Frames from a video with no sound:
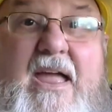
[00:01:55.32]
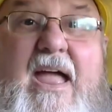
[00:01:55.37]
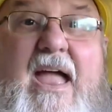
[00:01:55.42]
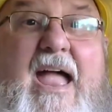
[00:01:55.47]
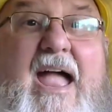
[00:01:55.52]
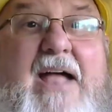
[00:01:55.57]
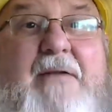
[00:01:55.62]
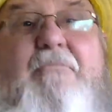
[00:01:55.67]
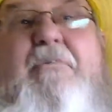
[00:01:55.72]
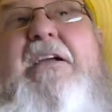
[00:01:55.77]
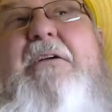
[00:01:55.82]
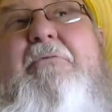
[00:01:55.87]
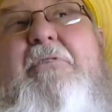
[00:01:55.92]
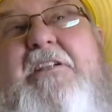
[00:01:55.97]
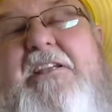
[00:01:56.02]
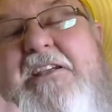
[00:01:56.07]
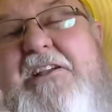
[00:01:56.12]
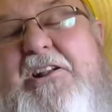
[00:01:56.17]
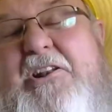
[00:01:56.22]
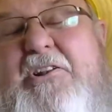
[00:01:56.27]
And we would
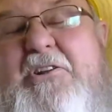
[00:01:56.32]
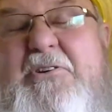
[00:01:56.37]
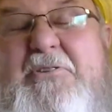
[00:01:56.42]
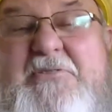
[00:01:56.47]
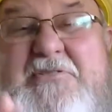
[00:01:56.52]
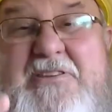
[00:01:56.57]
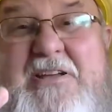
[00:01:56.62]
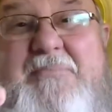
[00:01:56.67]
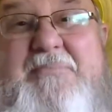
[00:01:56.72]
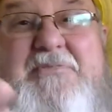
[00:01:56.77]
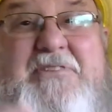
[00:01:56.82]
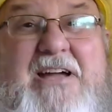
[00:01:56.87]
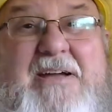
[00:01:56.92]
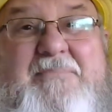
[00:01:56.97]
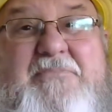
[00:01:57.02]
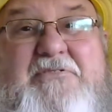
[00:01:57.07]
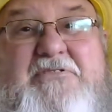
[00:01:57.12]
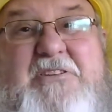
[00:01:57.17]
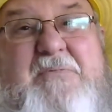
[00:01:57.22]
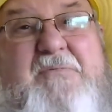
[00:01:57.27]
include
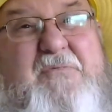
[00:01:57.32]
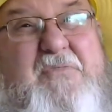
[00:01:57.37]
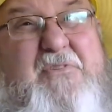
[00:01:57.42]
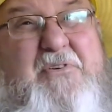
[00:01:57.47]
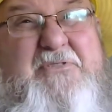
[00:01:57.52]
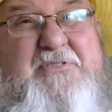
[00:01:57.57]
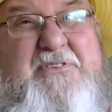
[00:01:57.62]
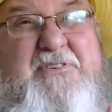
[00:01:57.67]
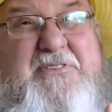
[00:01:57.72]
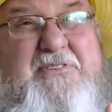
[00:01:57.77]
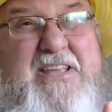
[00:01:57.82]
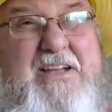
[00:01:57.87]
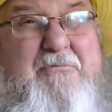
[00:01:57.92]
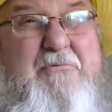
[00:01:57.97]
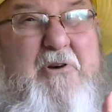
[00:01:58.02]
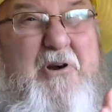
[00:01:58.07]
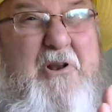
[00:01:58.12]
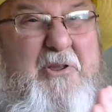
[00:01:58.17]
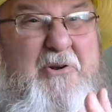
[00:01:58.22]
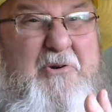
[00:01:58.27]
sometimes some verses that
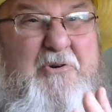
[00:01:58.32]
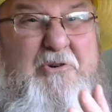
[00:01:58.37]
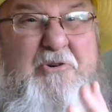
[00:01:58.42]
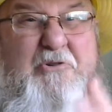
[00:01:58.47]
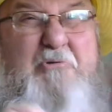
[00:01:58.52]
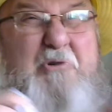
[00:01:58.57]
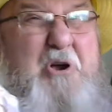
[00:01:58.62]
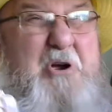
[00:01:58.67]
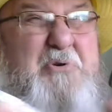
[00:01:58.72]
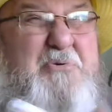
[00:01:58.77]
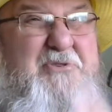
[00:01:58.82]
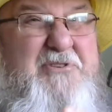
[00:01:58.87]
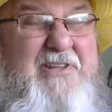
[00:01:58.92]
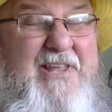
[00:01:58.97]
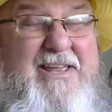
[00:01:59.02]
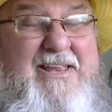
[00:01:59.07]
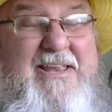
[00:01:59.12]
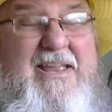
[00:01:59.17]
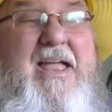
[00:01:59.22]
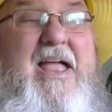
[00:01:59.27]
were a little gross,
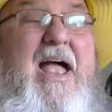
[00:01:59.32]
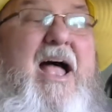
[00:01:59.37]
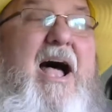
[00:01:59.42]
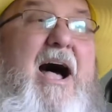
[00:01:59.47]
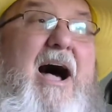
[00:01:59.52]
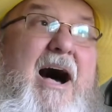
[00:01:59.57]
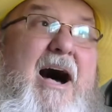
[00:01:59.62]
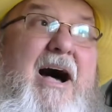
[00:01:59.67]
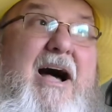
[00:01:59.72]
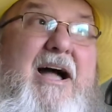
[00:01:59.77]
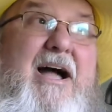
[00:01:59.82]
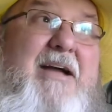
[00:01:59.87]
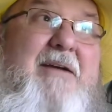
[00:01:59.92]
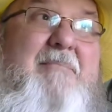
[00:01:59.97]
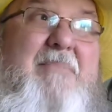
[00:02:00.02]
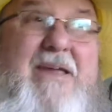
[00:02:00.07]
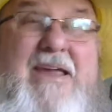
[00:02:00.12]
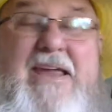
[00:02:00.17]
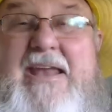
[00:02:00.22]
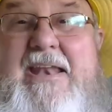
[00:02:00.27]
like,
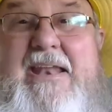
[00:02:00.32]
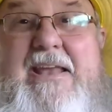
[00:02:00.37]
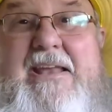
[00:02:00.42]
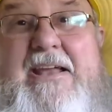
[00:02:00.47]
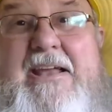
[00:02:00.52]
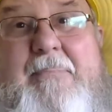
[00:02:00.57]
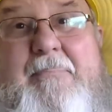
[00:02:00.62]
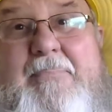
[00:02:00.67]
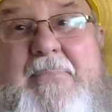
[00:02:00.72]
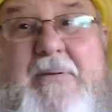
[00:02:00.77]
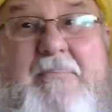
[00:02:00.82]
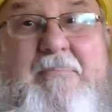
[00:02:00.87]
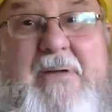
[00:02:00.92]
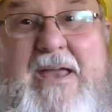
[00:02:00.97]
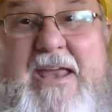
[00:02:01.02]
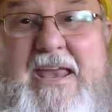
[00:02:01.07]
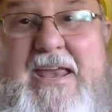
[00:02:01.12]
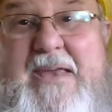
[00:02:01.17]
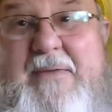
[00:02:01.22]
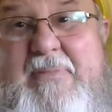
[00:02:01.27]
I'm eating up the
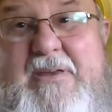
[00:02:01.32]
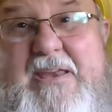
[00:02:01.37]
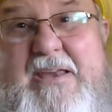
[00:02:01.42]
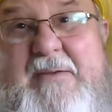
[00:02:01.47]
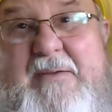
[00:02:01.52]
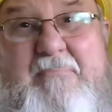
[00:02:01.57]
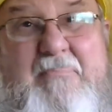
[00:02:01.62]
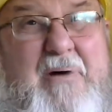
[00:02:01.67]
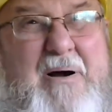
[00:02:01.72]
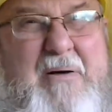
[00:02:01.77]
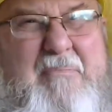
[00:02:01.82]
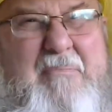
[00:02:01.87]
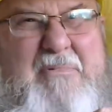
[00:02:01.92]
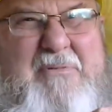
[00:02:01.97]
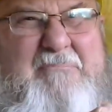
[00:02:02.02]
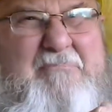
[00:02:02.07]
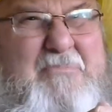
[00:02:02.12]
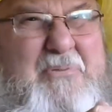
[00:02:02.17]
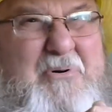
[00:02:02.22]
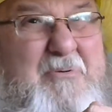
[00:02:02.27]
baby
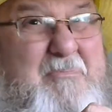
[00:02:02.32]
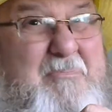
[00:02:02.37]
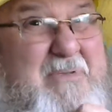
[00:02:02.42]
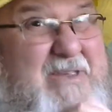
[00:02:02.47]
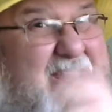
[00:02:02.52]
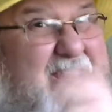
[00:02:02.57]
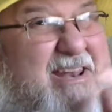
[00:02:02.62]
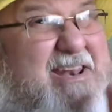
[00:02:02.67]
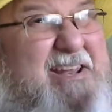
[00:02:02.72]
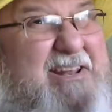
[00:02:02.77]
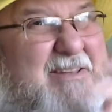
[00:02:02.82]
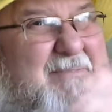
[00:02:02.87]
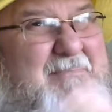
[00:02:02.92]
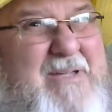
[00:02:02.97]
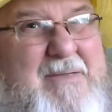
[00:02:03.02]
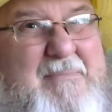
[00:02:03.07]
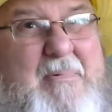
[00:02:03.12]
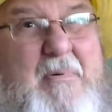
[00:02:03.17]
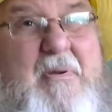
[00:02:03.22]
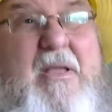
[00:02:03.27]
bumblebee, eating the baby,